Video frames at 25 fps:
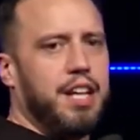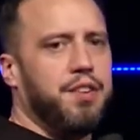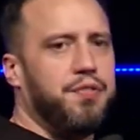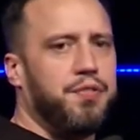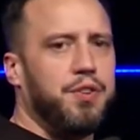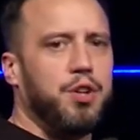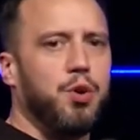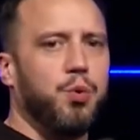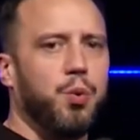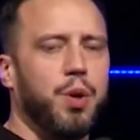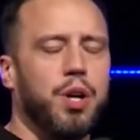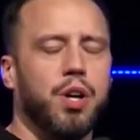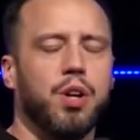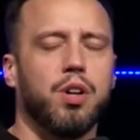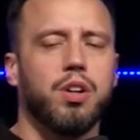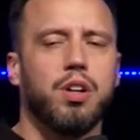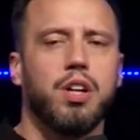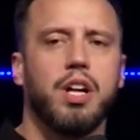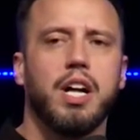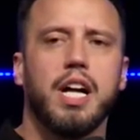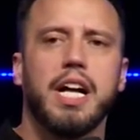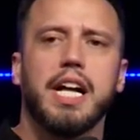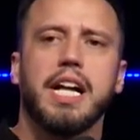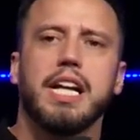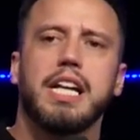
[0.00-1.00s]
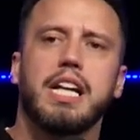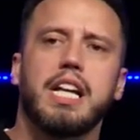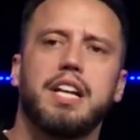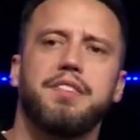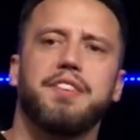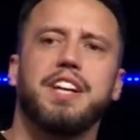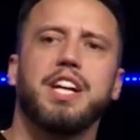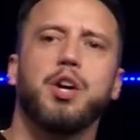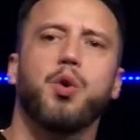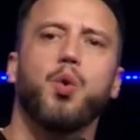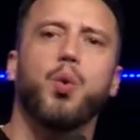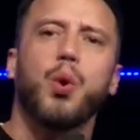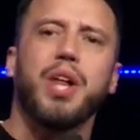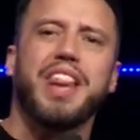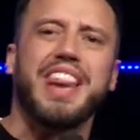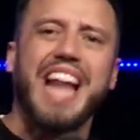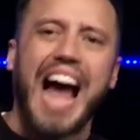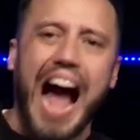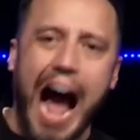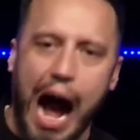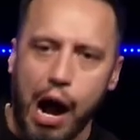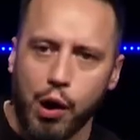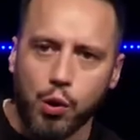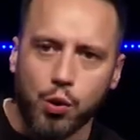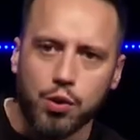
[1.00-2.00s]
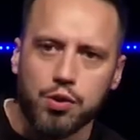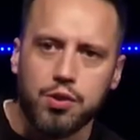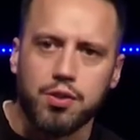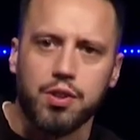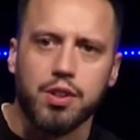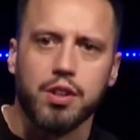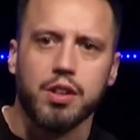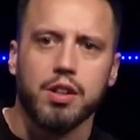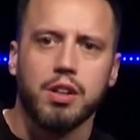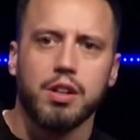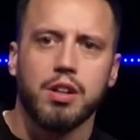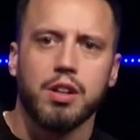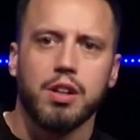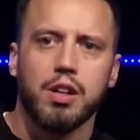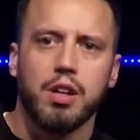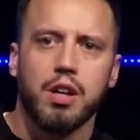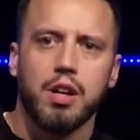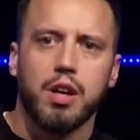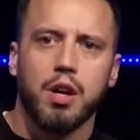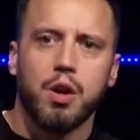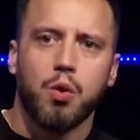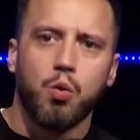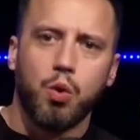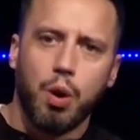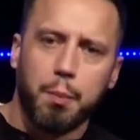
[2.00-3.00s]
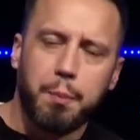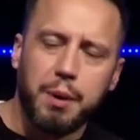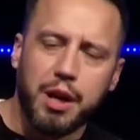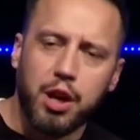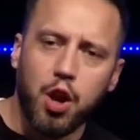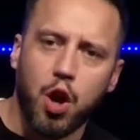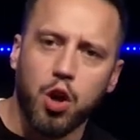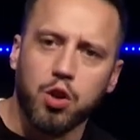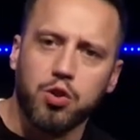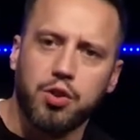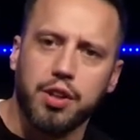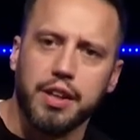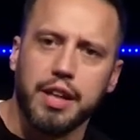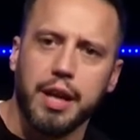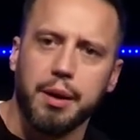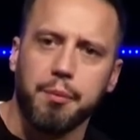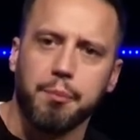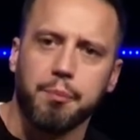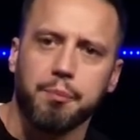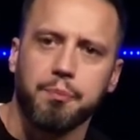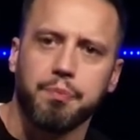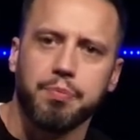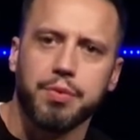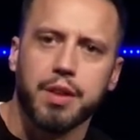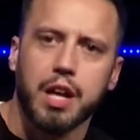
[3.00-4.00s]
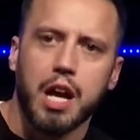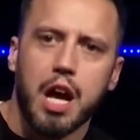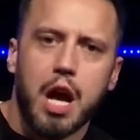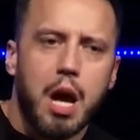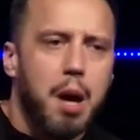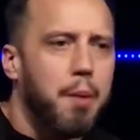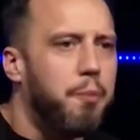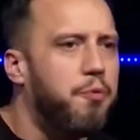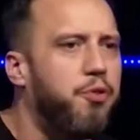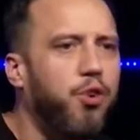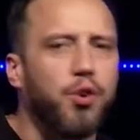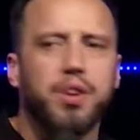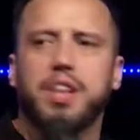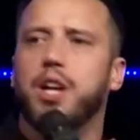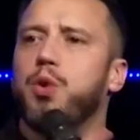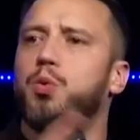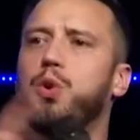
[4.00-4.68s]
if you will, living without what belonged to them. For there